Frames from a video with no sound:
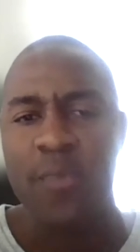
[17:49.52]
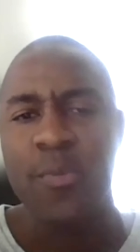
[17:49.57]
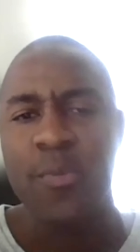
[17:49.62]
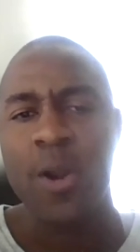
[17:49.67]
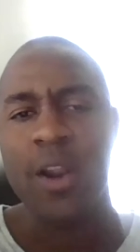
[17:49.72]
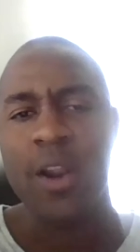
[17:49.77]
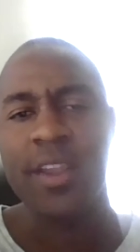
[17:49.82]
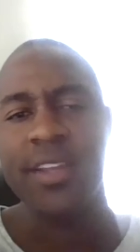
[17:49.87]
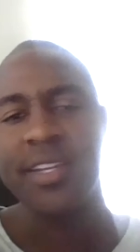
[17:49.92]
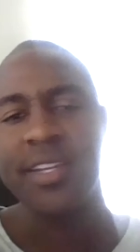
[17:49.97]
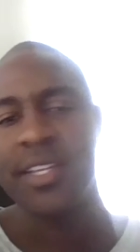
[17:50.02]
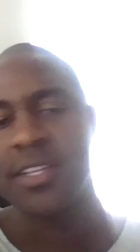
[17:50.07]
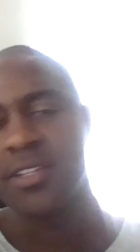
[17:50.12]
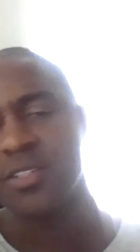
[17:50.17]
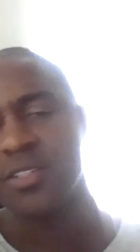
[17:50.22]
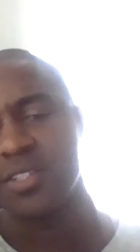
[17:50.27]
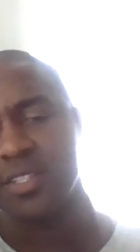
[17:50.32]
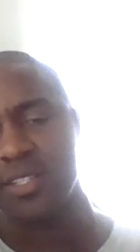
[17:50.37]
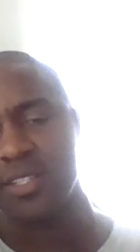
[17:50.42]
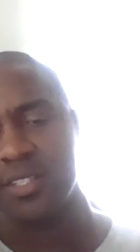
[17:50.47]
market
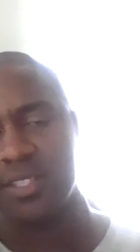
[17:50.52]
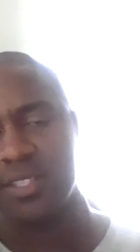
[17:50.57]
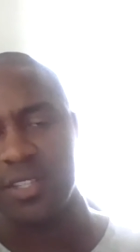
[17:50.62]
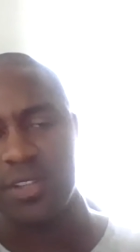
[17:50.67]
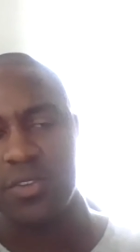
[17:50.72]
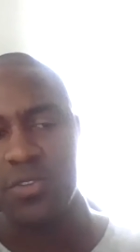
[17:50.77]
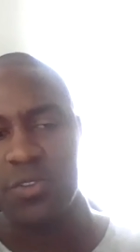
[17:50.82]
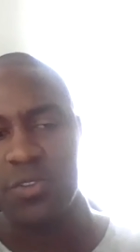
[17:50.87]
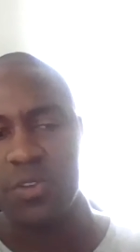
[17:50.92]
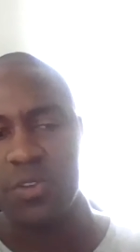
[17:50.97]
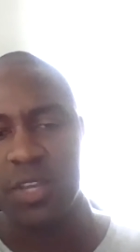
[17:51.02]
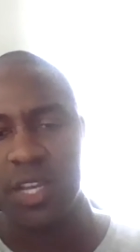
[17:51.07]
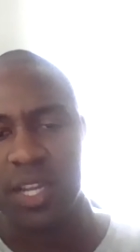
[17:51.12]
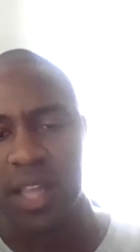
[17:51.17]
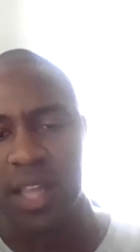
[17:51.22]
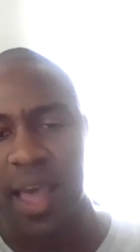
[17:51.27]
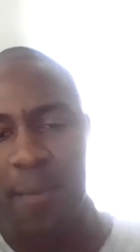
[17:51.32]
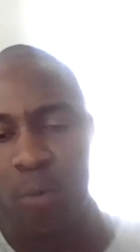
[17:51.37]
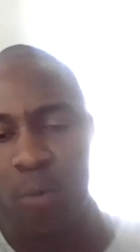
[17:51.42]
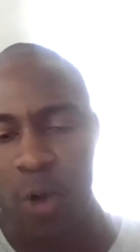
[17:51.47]
deals is you get a
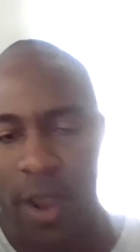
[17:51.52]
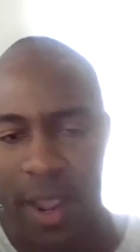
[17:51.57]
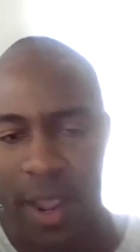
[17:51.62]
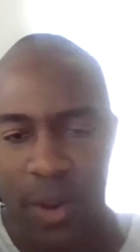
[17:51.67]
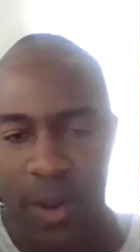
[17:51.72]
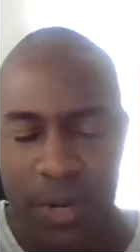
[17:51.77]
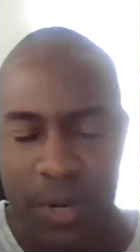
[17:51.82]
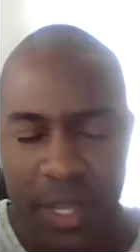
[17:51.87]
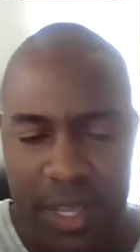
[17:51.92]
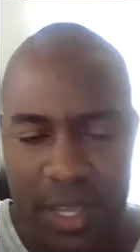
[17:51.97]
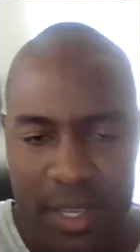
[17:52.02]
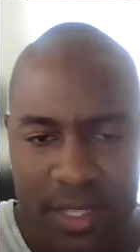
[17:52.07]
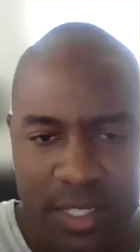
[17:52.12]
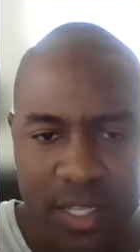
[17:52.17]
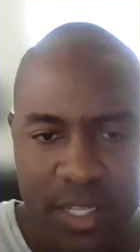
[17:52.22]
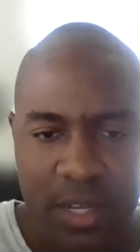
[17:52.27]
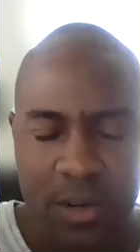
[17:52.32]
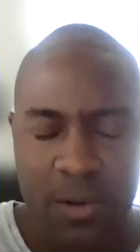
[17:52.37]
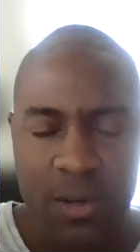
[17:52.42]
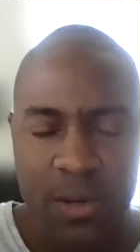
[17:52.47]
lot more equity.
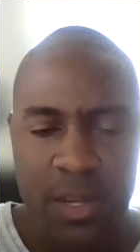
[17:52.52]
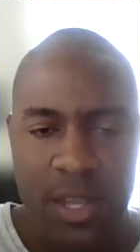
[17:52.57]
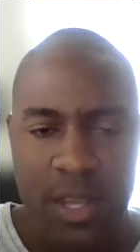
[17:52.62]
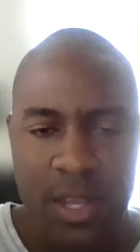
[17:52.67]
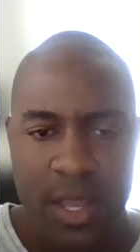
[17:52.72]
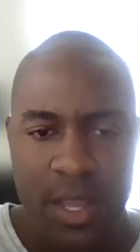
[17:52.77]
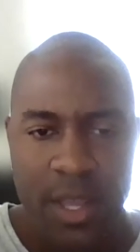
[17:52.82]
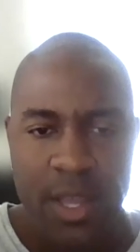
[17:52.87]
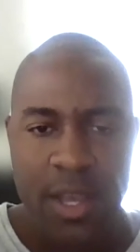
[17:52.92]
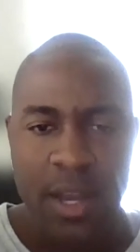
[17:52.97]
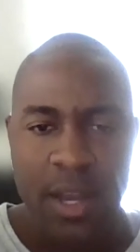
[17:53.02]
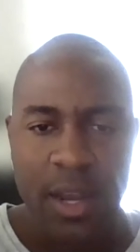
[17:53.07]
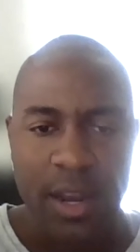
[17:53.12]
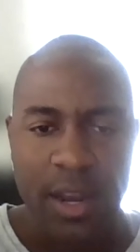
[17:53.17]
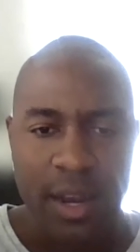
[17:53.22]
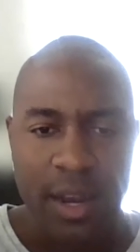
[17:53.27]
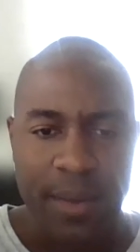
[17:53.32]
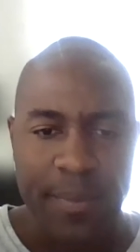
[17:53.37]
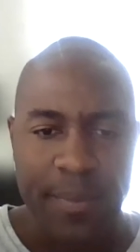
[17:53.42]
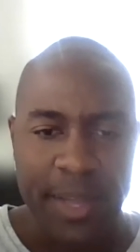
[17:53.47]
So
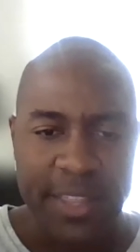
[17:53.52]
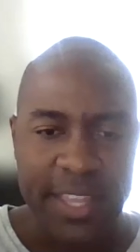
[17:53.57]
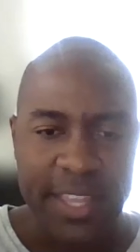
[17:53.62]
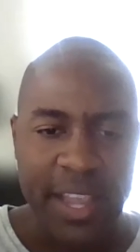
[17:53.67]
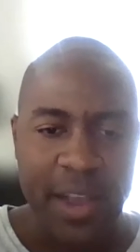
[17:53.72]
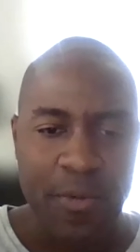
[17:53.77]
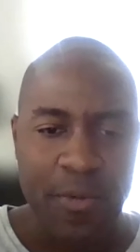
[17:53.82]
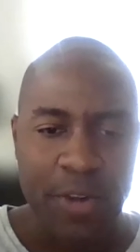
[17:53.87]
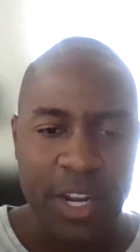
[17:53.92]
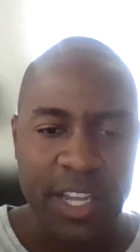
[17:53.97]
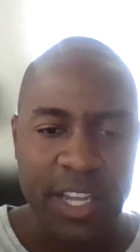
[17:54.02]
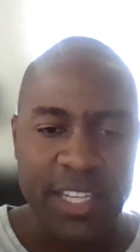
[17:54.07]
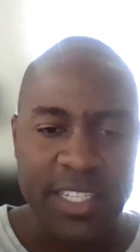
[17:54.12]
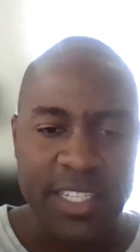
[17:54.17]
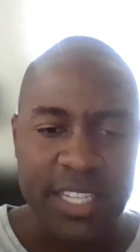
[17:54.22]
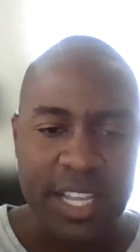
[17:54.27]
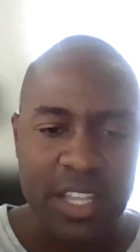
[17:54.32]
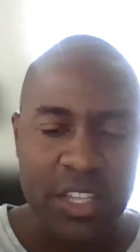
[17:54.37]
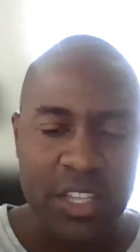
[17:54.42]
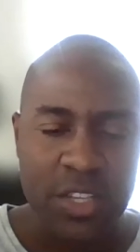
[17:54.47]
I think I want to
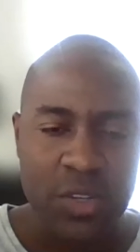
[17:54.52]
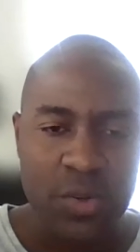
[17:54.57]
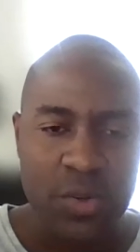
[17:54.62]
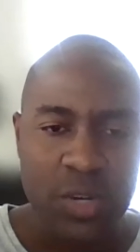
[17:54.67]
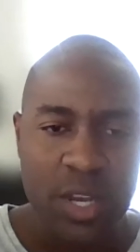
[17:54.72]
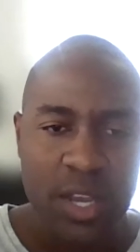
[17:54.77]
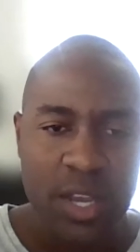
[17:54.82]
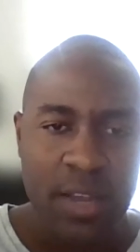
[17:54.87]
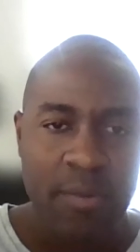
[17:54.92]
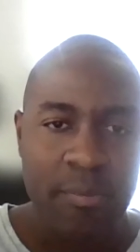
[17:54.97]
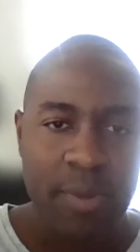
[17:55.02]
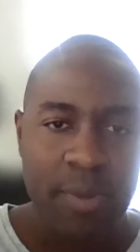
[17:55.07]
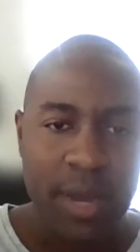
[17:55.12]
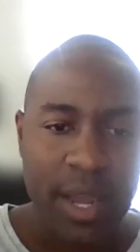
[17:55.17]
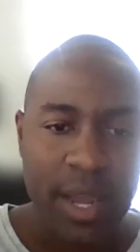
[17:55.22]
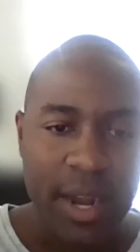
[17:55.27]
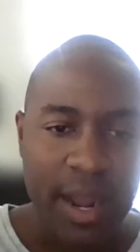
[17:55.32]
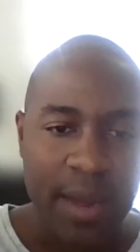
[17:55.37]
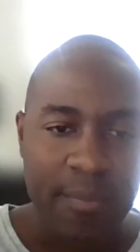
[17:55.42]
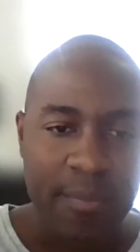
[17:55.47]
continue,
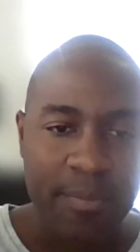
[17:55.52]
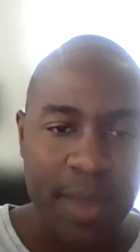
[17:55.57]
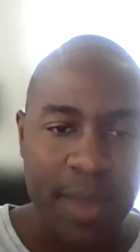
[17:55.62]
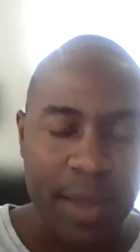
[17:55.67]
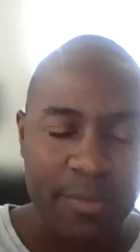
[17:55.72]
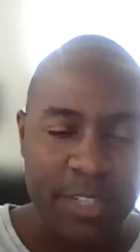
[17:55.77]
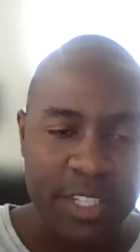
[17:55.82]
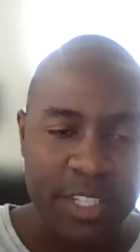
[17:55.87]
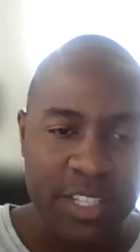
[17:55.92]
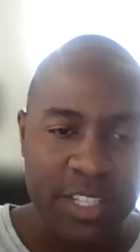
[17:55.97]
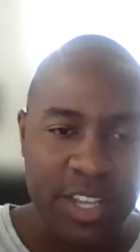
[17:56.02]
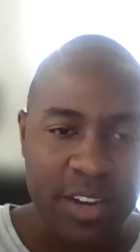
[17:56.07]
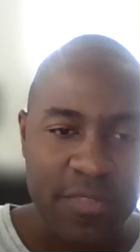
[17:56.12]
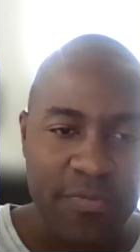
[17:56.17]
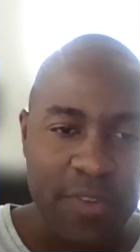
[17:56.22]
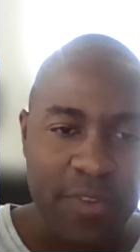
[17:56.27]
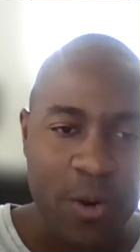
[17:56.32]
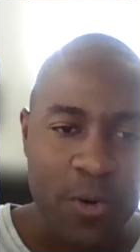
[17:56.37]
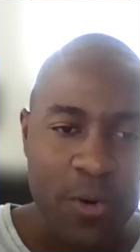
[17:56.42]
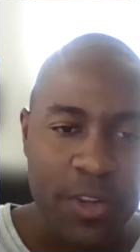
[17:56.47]
but I'm just gonna
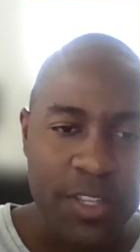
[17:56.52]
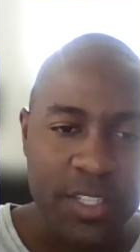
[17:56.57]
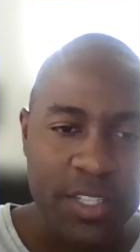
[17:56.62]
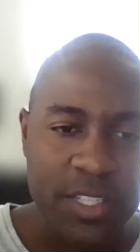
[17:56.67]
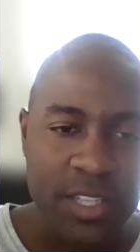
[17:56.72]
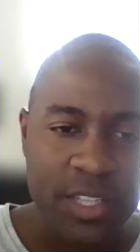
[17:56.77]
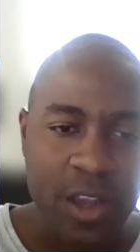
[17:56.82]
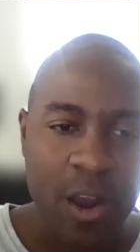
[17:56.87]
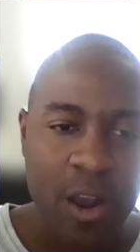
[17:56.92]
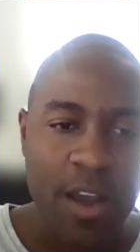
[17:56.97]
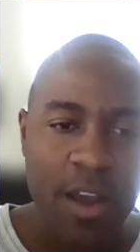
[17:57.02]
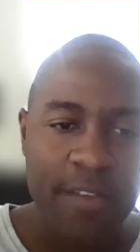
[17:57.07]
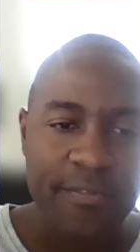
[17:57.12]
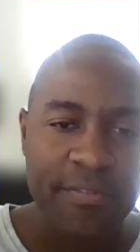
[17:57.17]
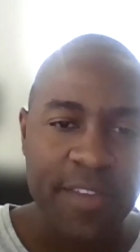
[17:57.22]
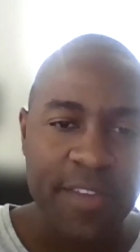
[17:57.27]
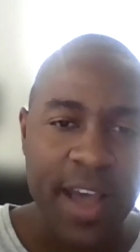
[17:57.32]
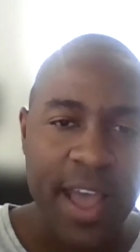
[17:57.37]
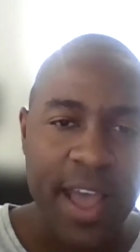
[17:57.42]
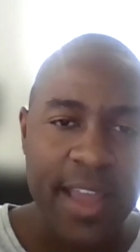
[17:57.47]
focus on
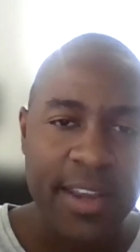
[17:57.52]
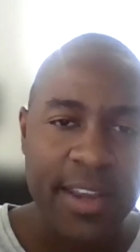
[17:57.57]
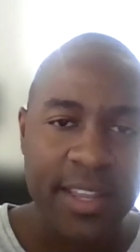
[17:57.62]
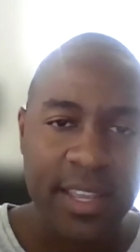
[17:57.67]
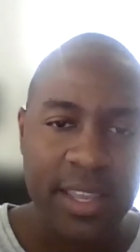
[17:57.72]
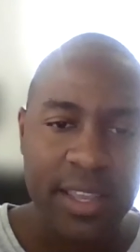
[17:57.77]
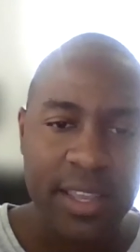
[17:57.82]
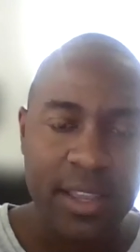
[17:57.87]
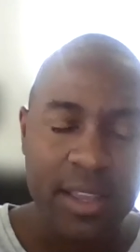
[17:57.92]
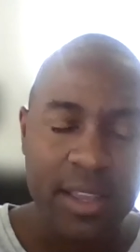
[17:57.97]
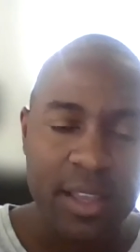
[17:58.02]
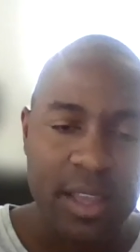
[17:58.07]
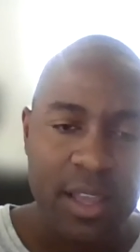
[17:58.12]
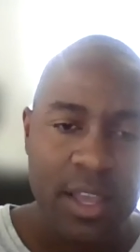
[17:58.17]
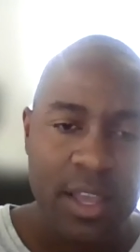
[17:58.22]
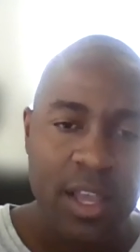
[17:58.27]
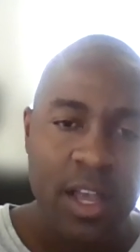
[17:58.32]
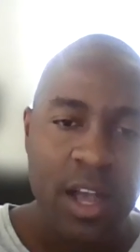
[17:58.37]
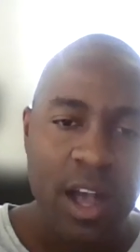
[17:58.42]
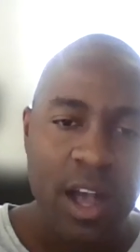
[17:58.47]
finding
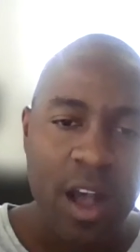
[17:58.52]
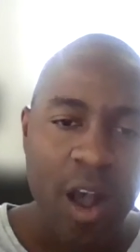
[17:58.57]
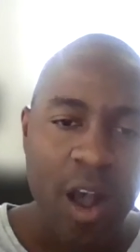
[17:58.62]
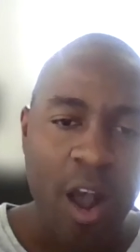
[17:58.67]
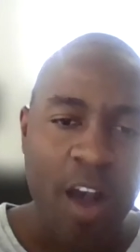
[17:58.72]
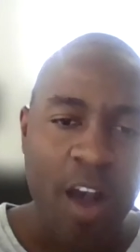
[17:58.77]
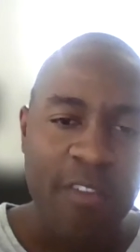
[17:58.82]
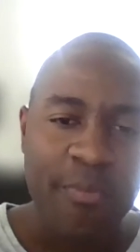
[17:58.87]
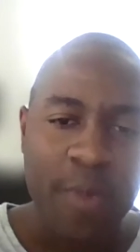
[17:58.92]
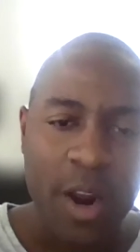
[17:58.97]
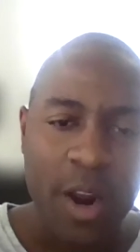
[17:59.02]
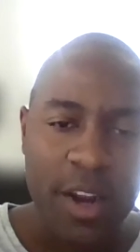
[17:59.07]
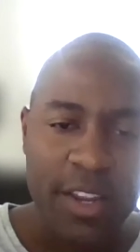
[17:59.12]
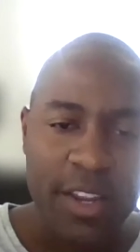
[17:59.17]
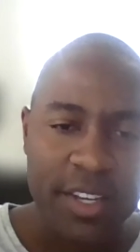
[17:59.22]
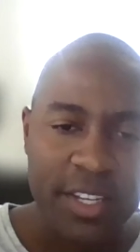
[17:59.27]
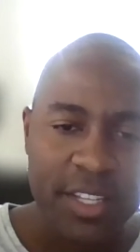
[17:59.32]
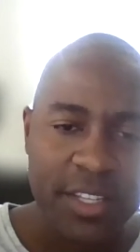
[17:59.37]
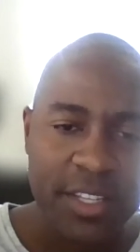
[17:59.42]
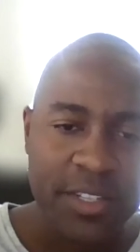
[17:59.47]
off
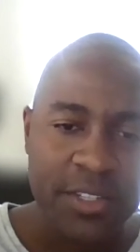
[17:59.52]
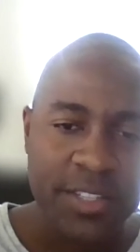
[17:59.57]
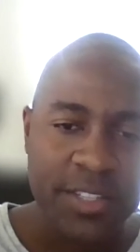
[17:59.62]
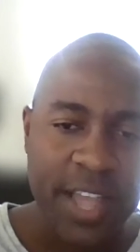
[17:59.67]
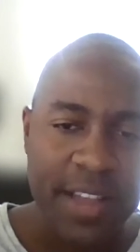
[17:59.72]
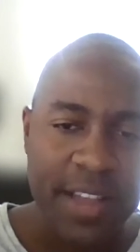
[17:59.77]
market deals